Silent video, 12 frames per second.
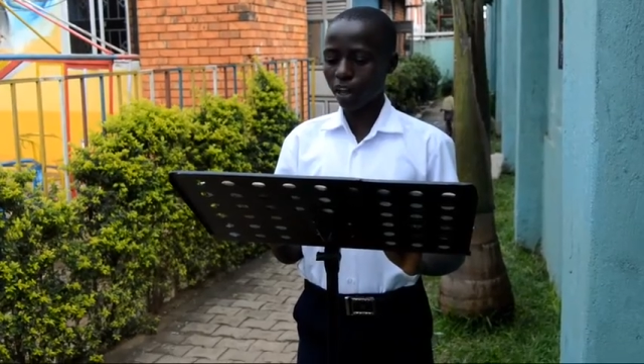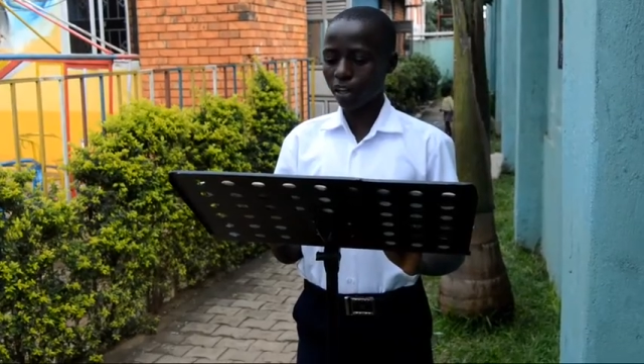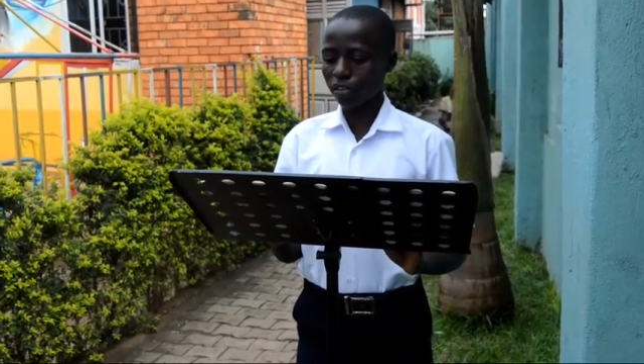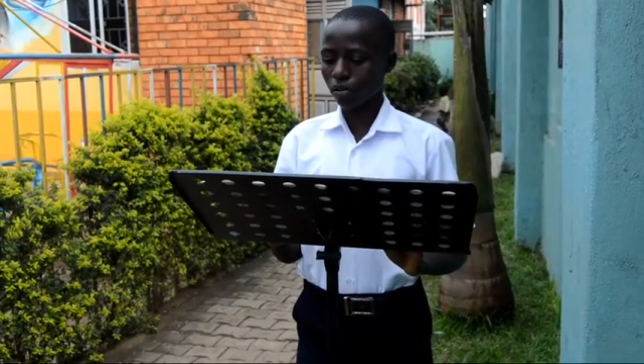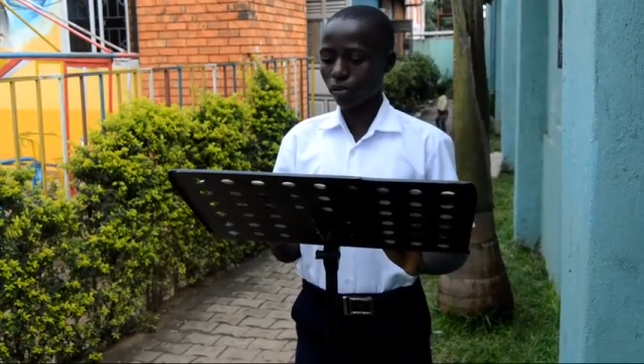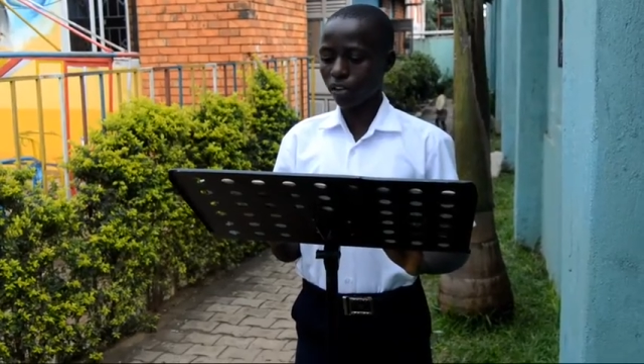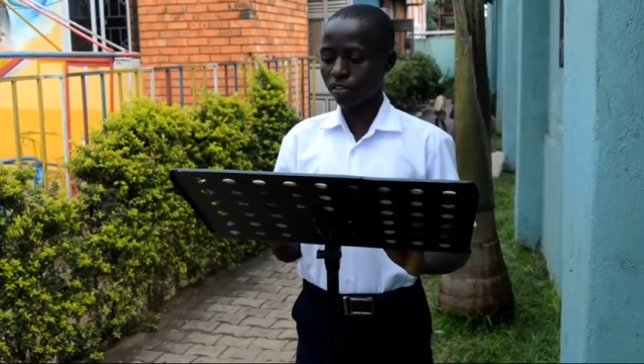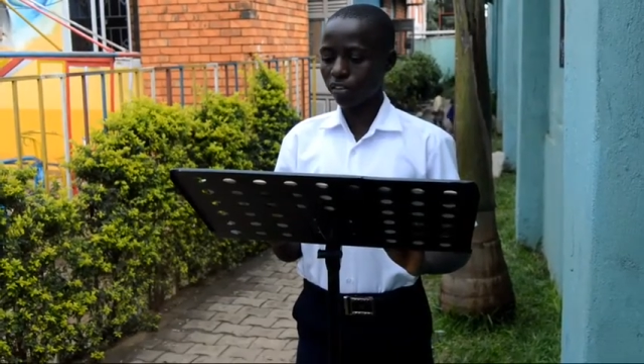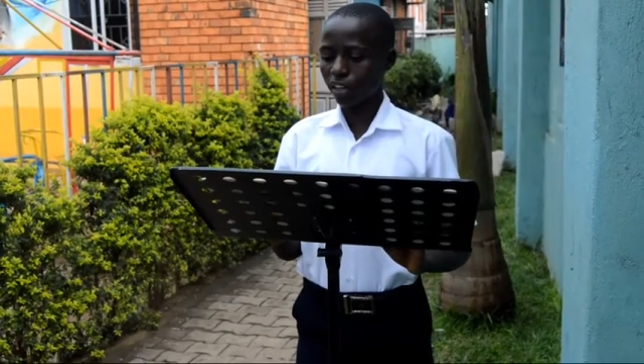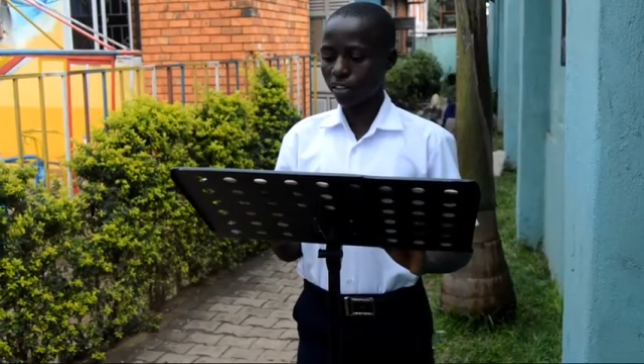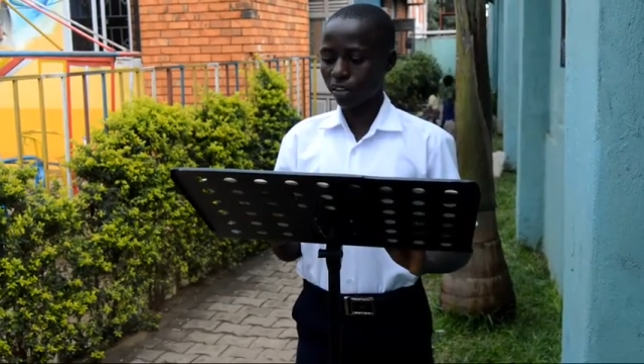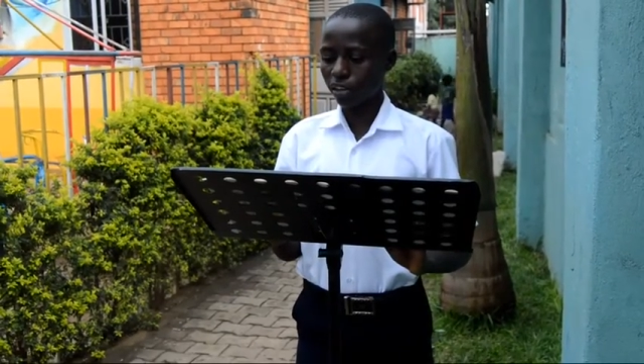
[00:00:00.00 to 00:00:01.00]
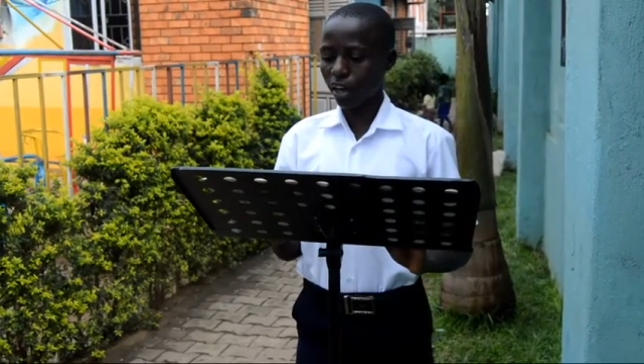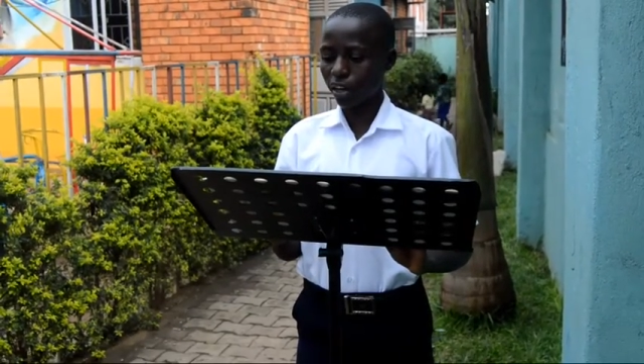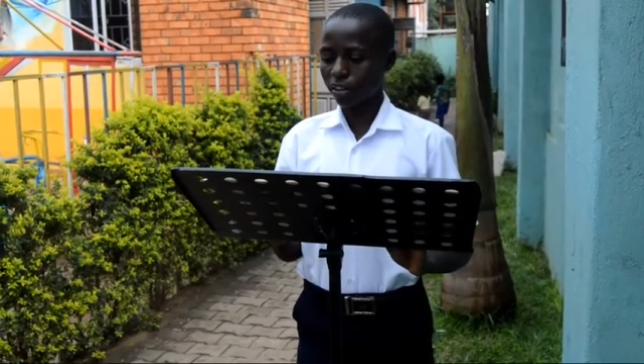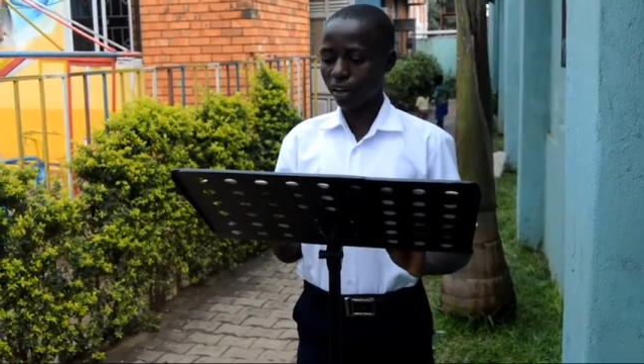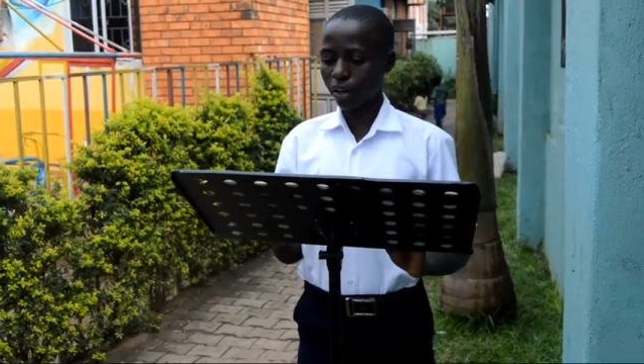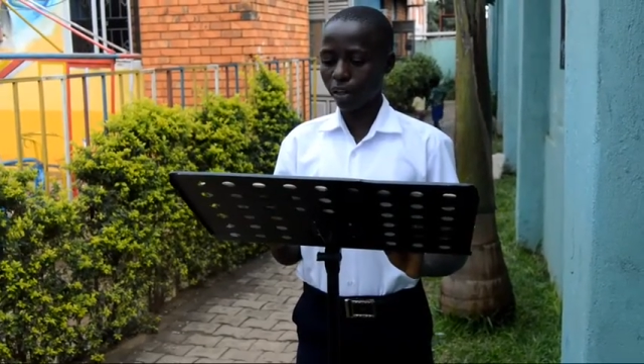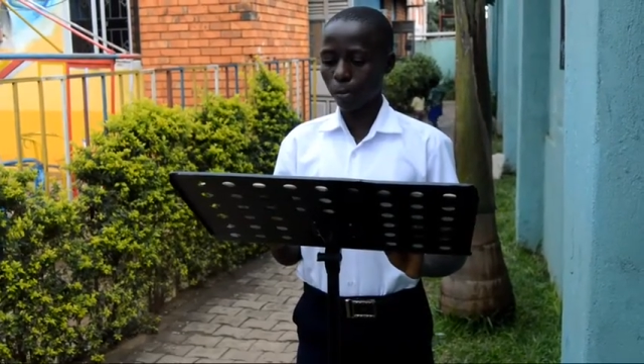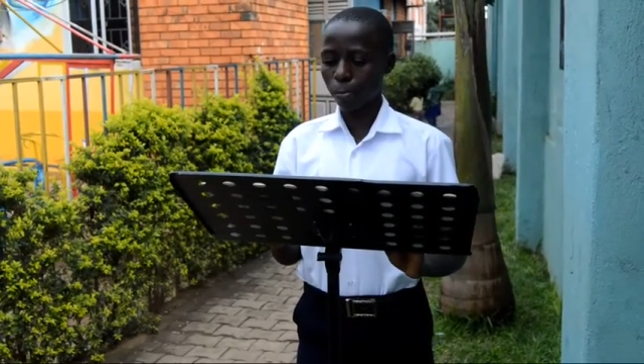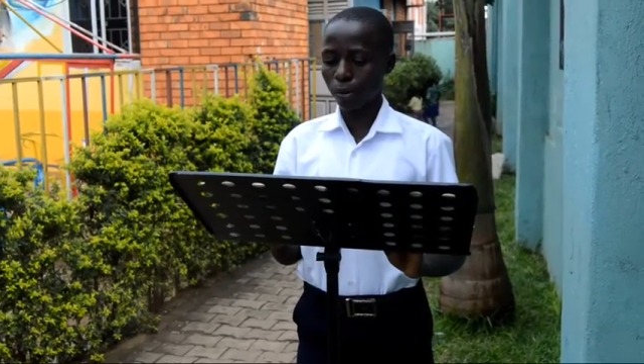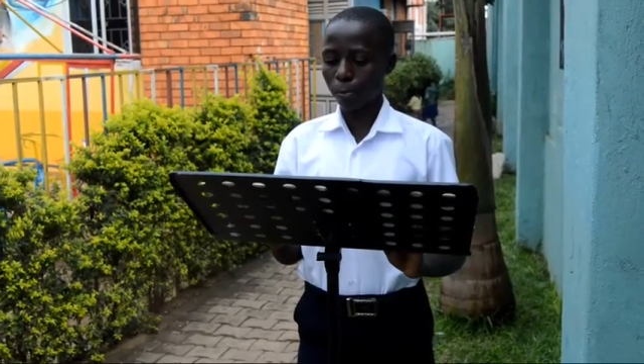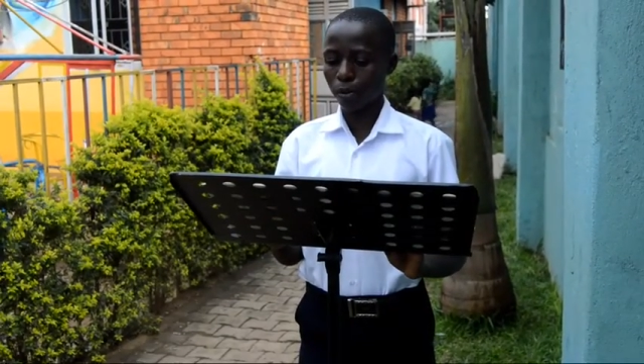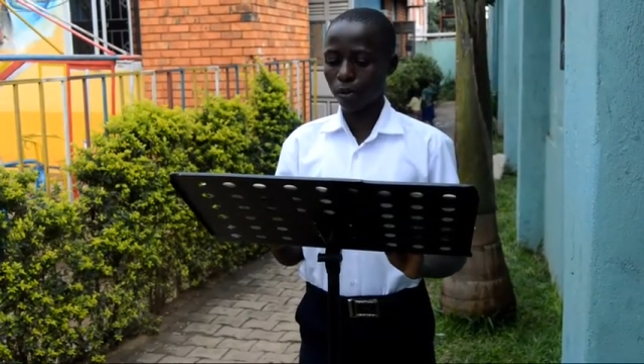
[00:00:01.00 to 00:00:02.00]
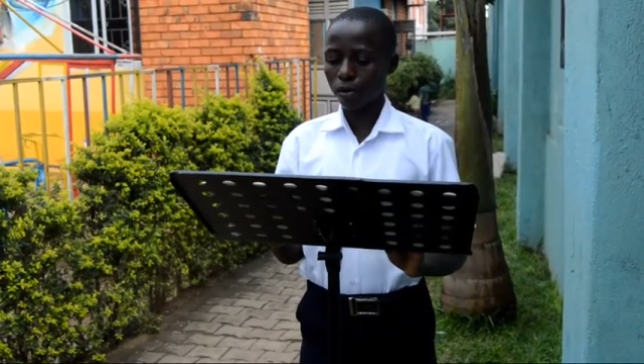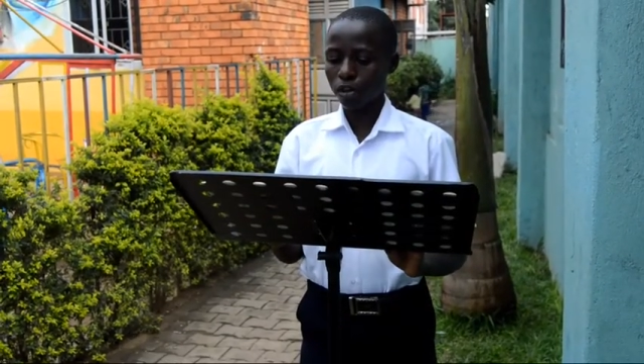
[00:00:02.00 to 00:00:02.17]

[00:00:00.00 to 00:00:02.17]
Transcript: until they started attacking people.